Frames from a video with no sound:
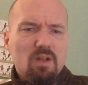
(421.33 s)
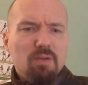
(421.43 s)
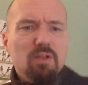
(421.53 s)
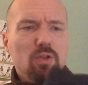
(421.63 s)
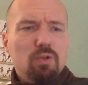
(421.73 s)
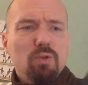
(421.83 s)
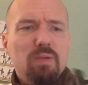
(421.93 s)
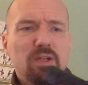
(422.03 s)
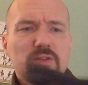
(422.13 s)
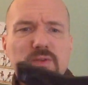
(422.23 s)
but not too
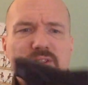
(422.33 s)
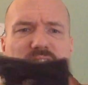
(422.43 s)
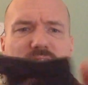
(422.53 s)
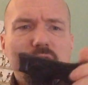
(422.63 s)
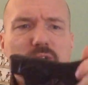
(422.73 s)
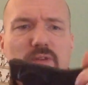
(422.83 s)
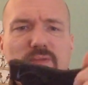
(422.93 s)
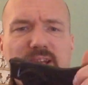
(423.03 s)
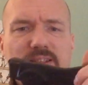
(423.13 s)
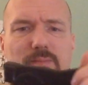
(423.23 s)
much. So it is not a
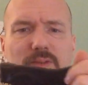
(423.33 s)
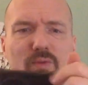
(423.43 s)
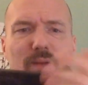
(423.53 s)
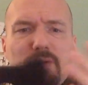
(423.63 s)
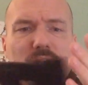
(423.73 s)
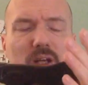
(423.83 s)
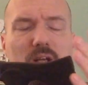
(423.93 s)
flexible rubber